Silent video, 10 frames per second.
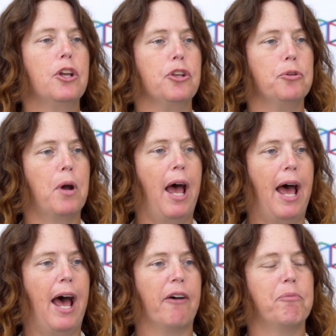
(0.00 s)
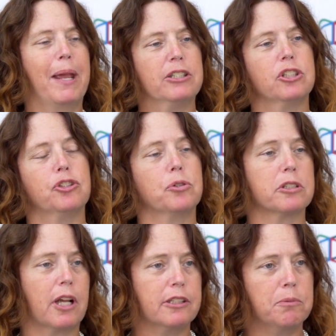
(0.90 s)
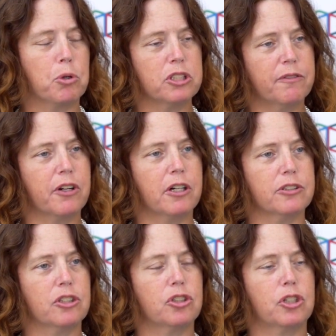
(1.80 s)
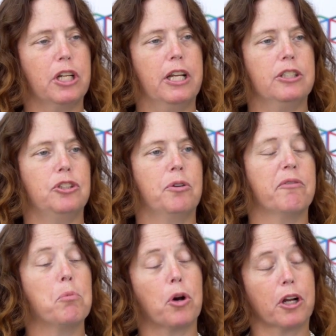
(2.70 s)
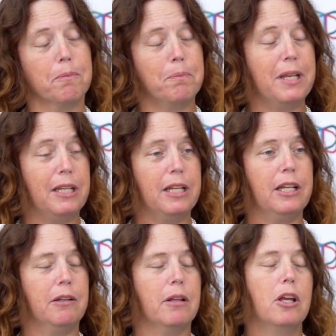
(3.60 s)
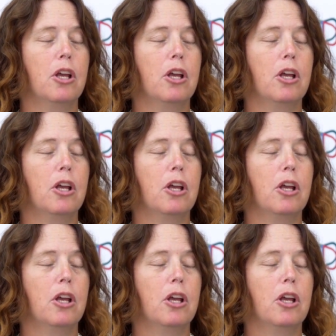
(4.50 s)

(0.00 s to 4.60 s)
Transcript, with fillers: you have patients who are slightly more difficult to treat, you have more competing